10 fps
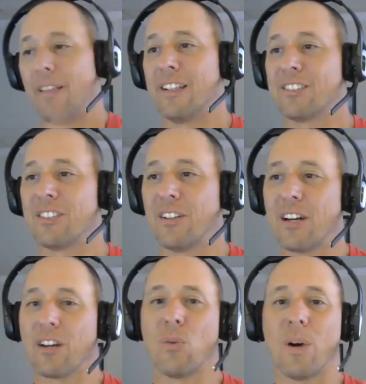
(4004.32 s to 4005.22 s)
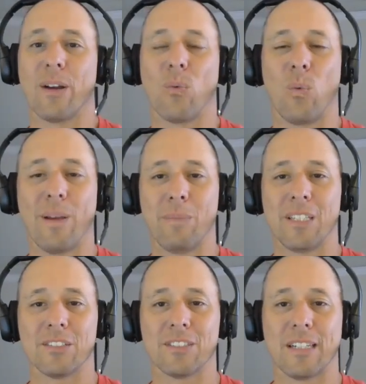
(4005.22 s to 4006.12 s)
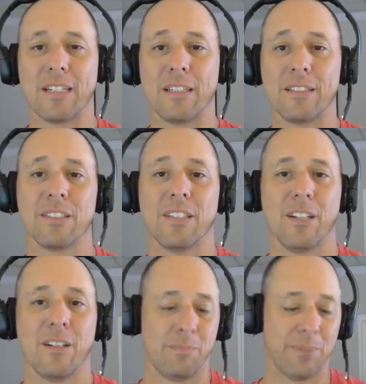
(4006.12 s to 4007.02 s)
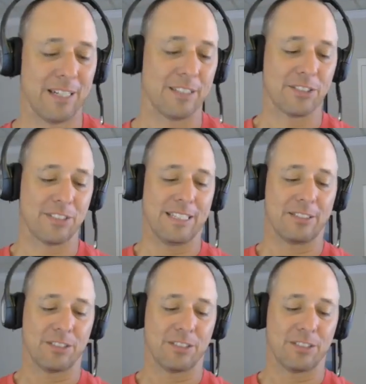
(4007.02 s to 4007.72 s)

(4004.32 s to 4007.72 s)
that's not quite women's size, but it's